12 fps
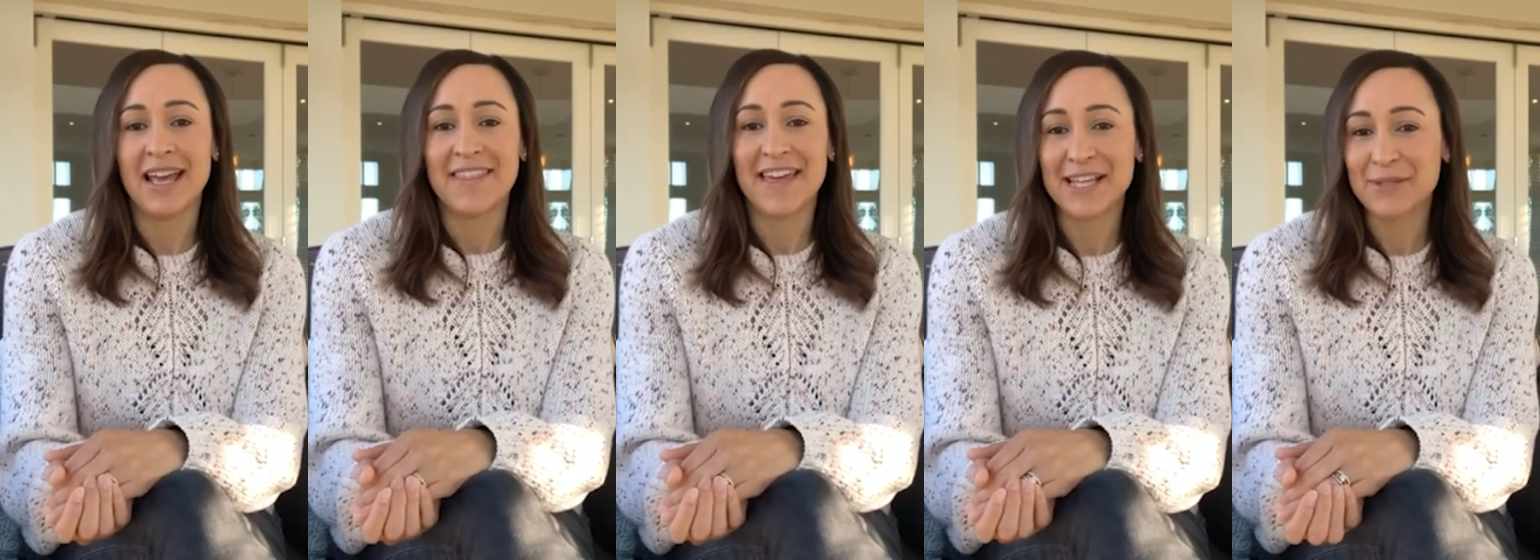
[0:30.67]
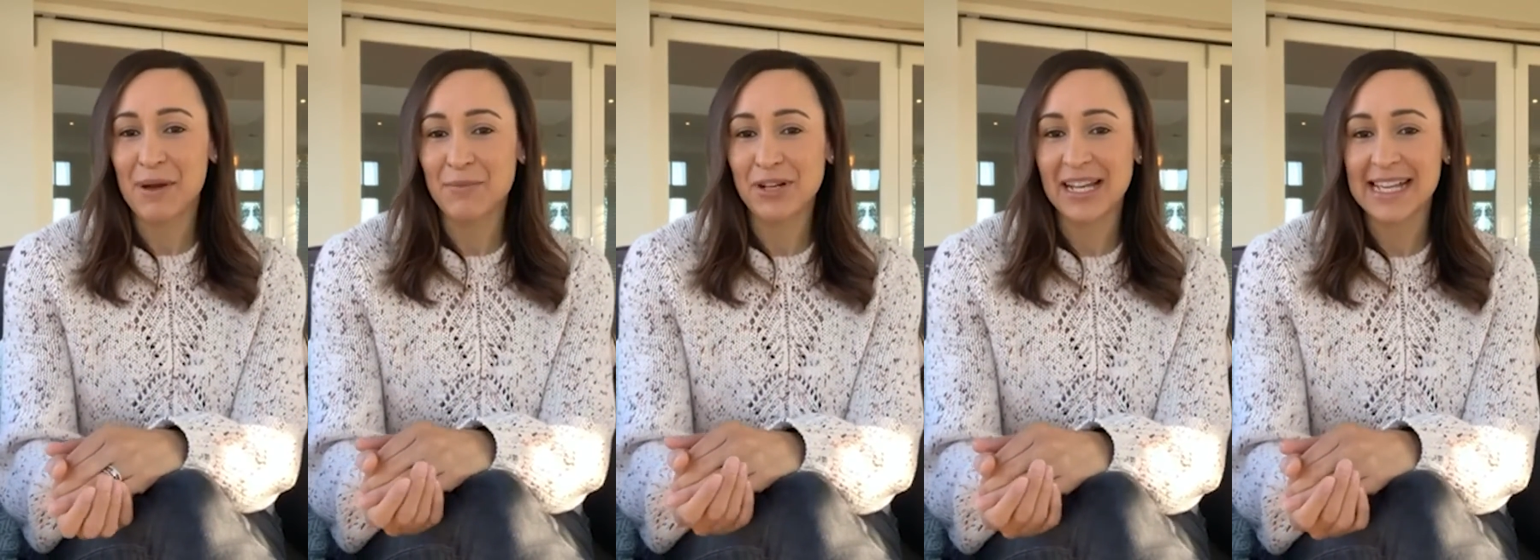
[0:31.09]
that's why
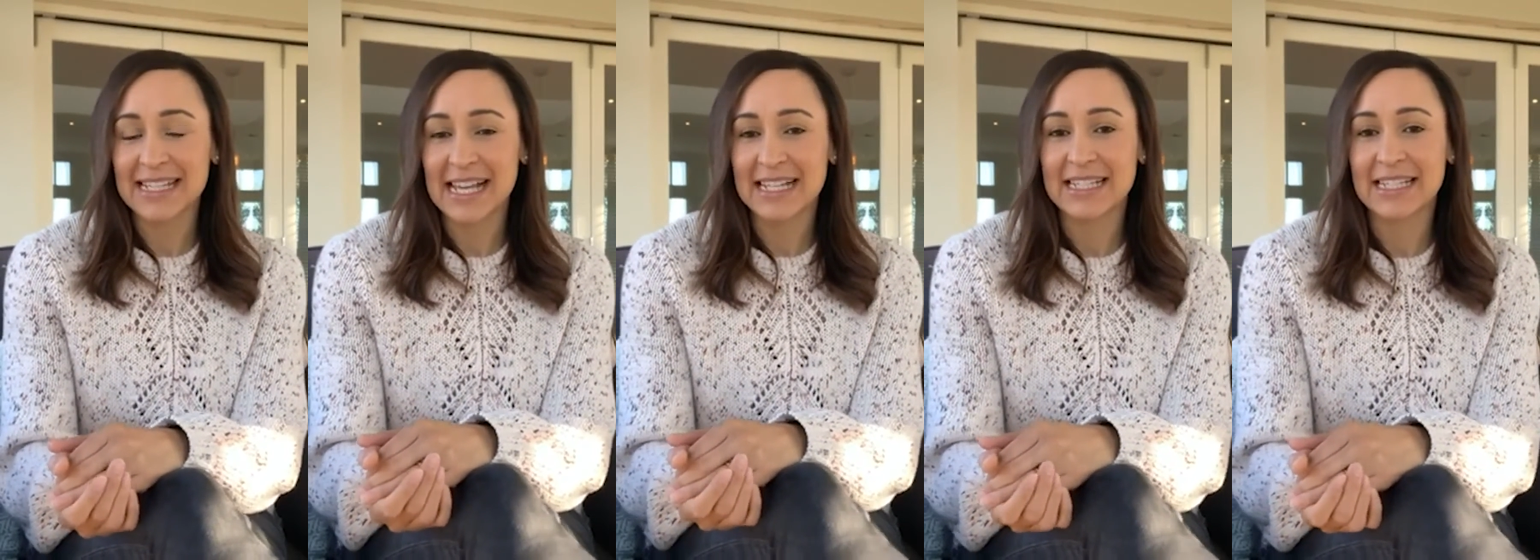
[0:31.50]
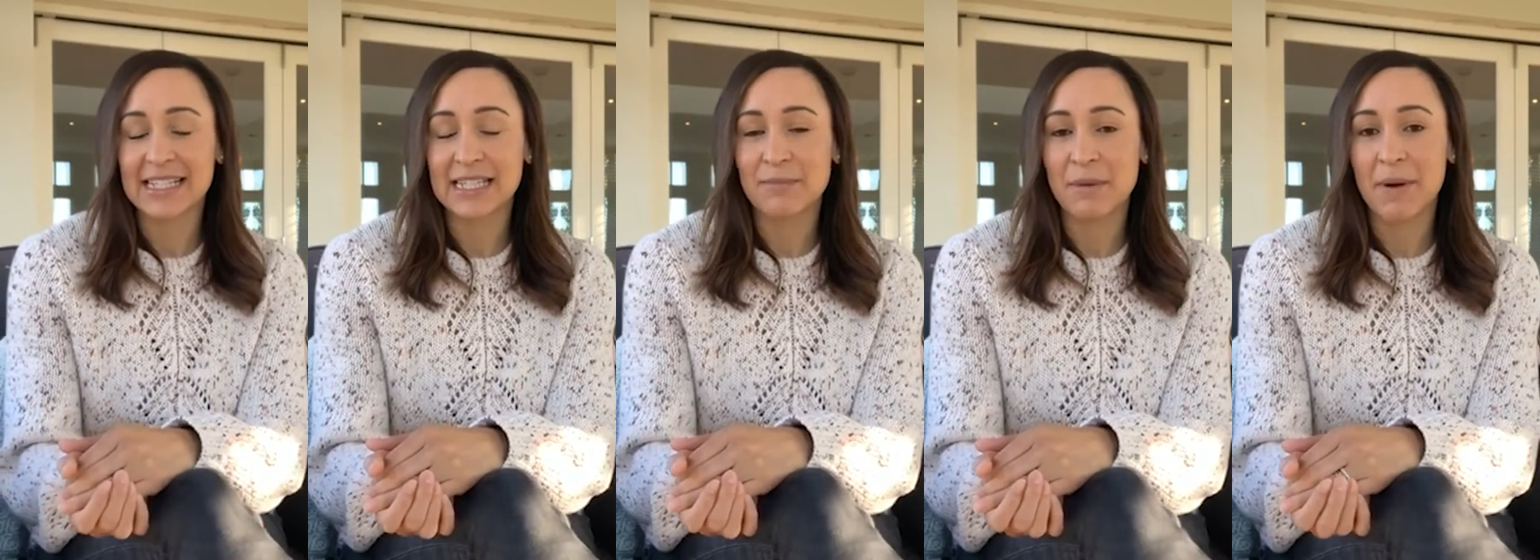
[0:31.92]
I'm really excited
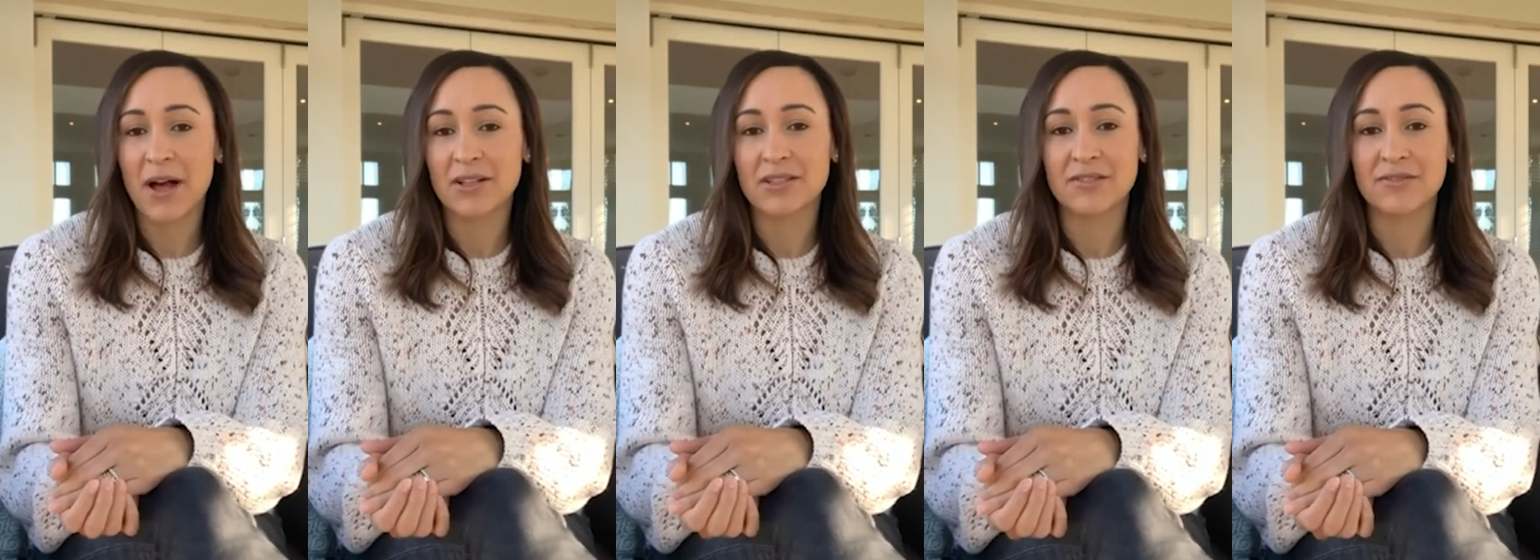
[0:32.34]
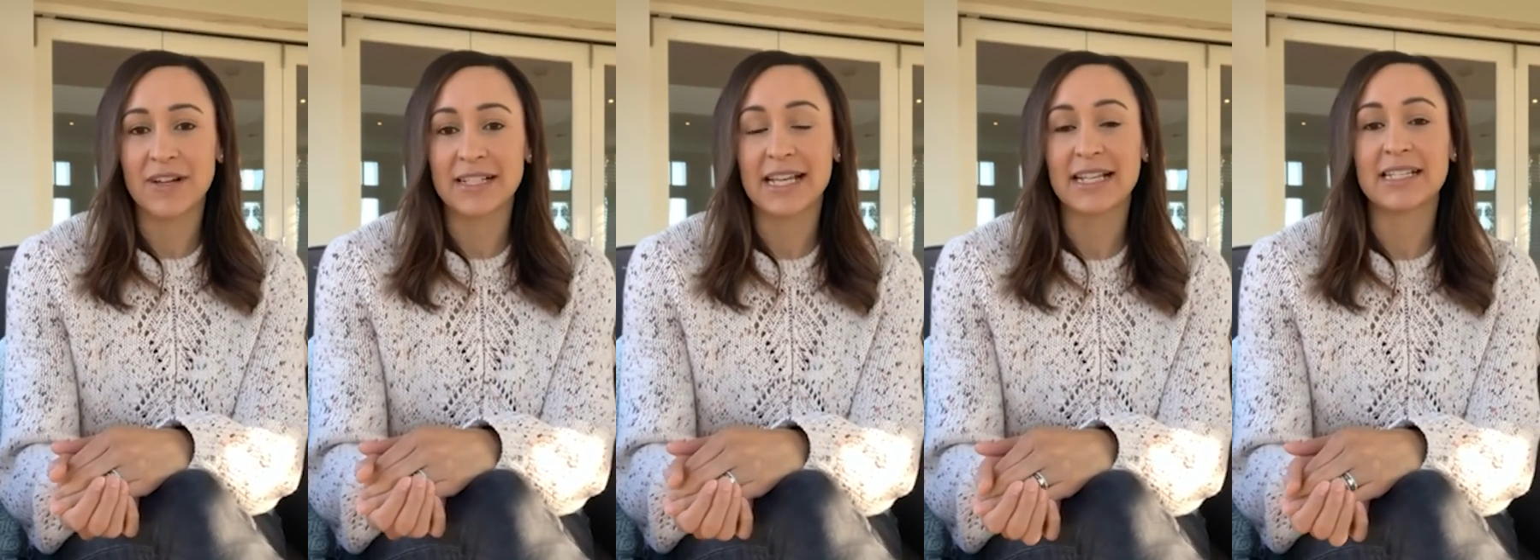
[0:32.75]
to be part of
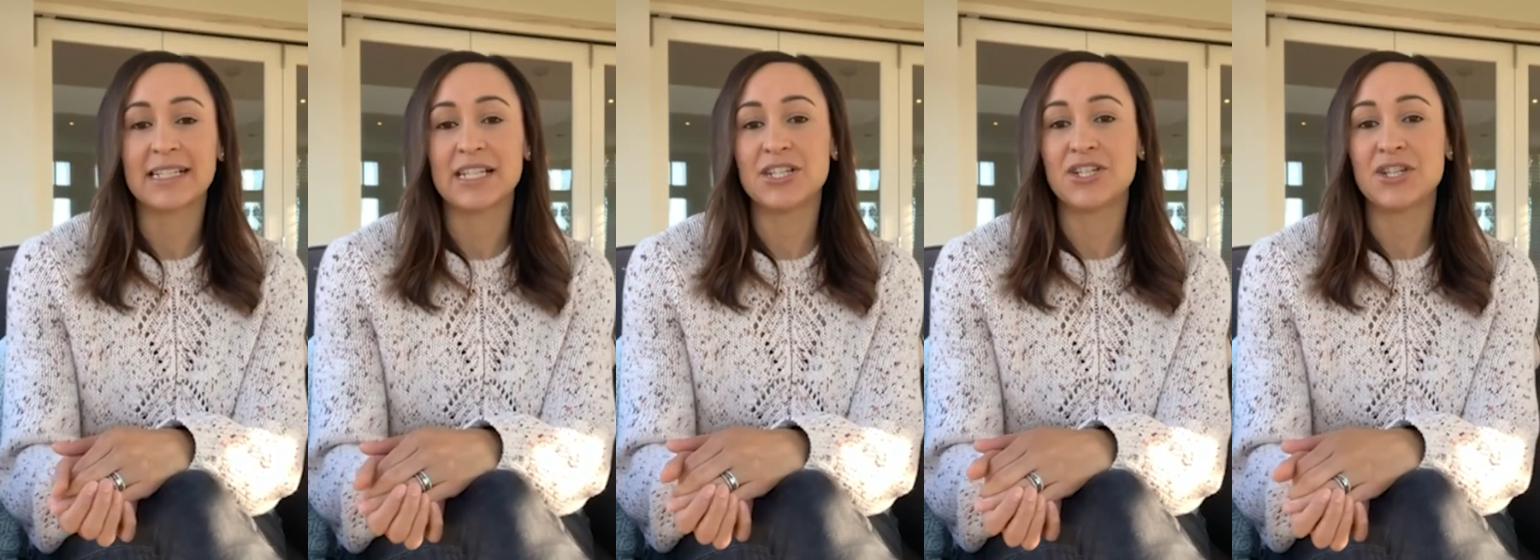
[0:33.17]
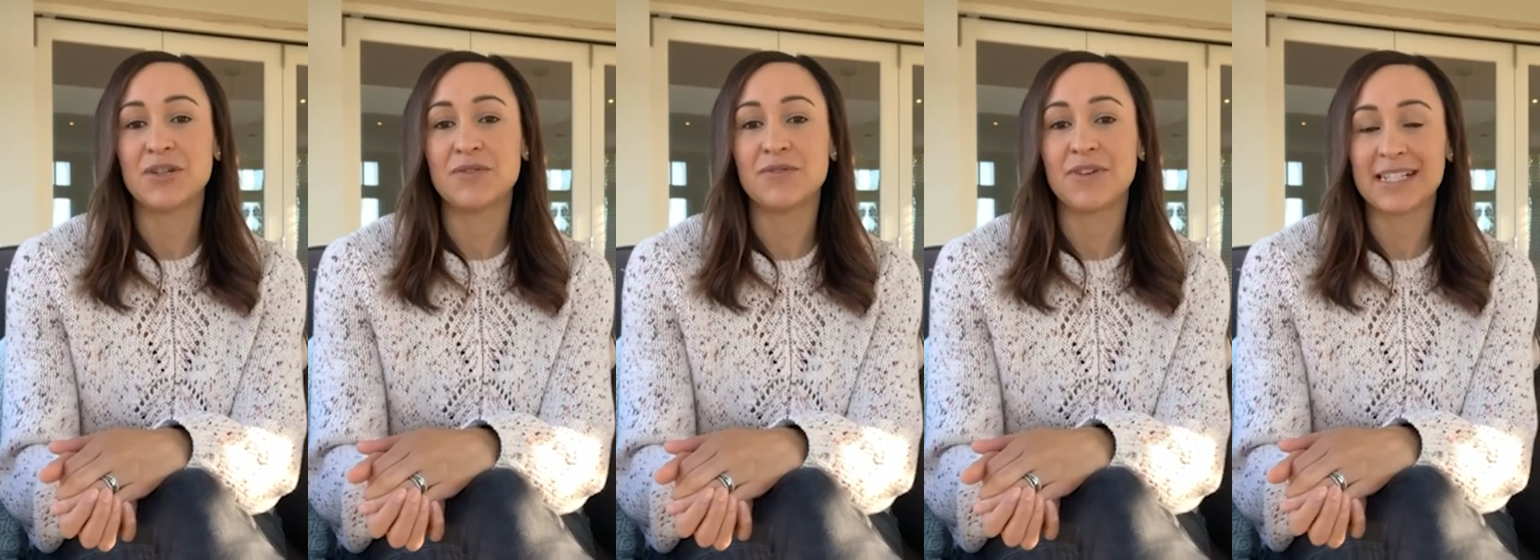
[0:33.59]
Vitality's
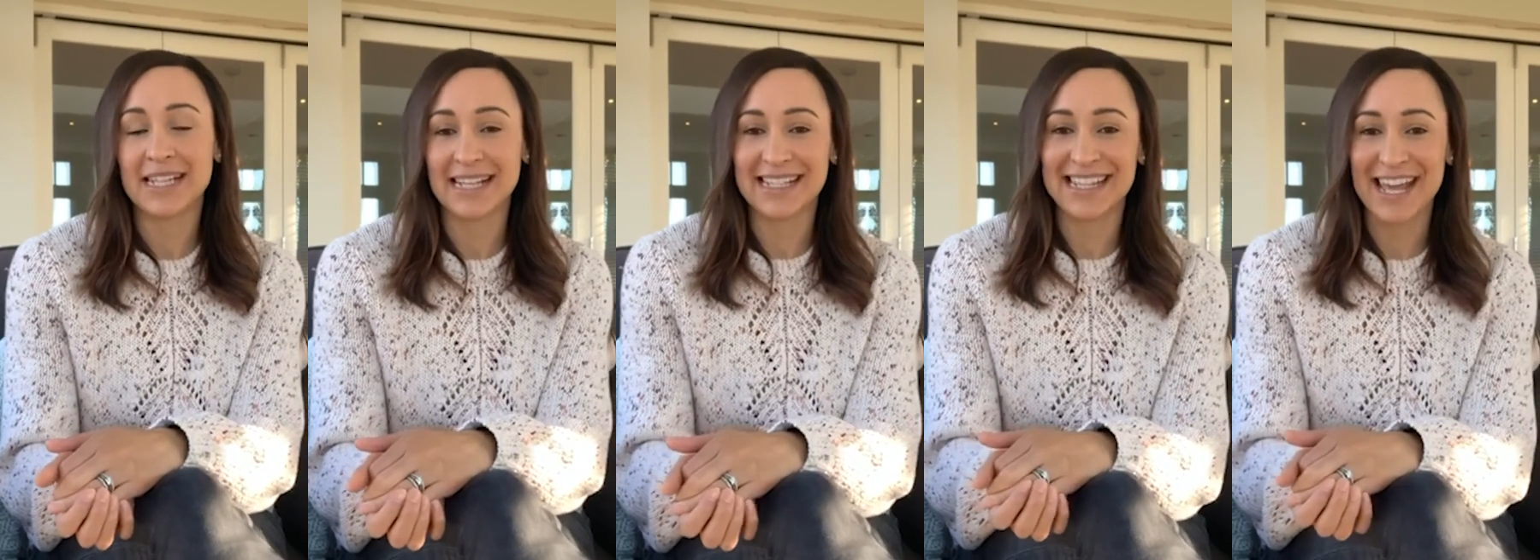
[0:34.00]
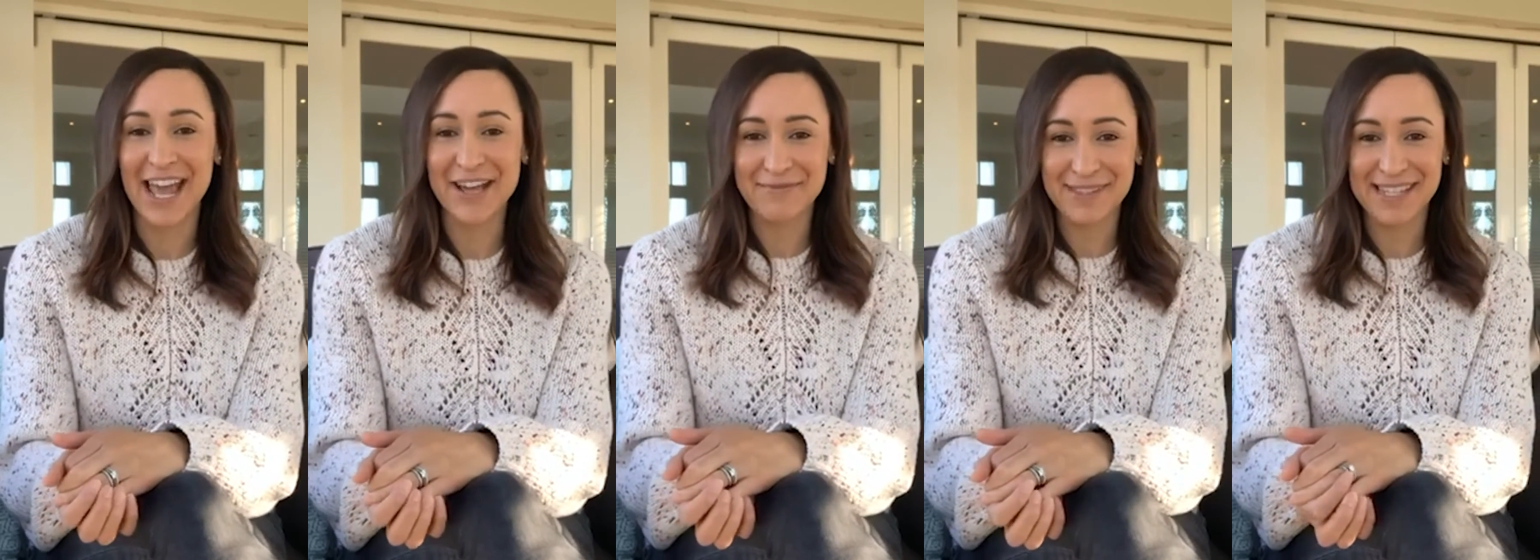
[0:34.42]
new Vitality at
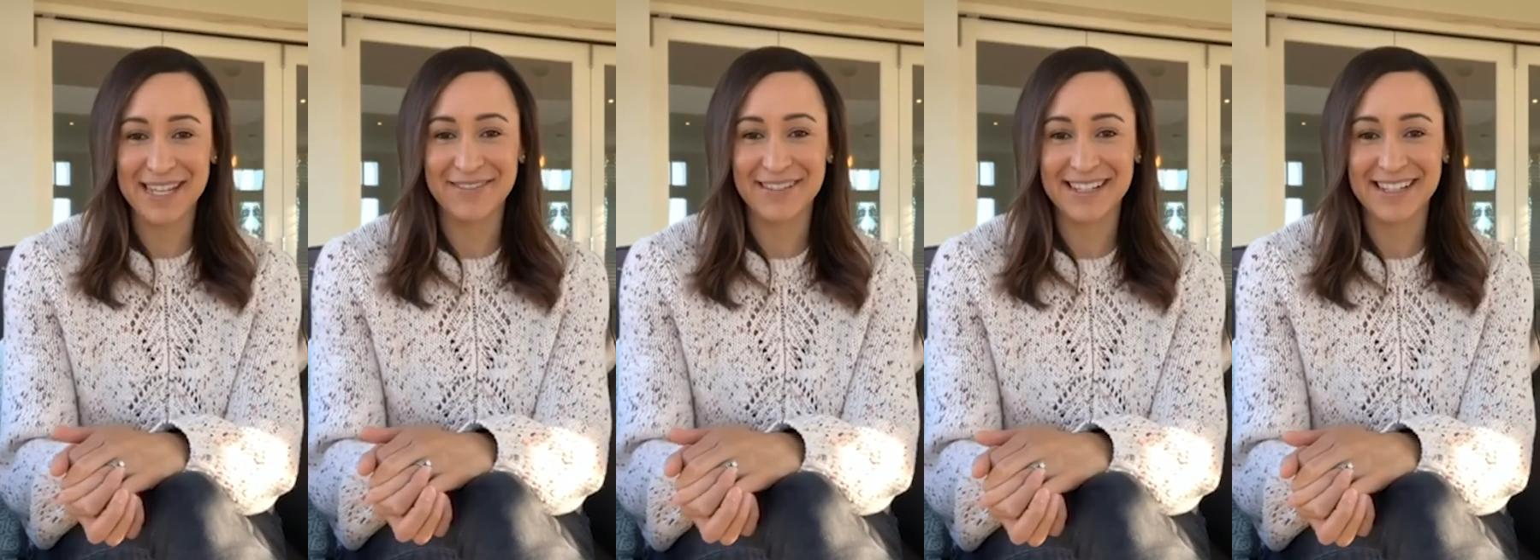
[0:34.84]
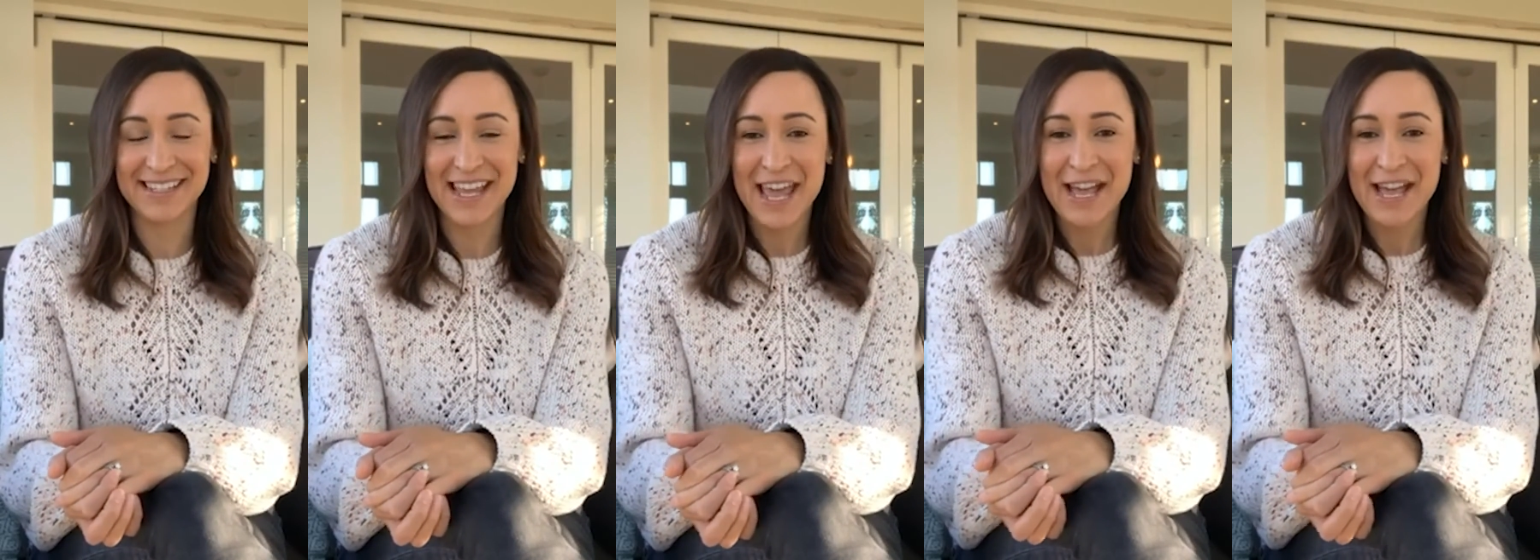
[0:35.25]
Home series,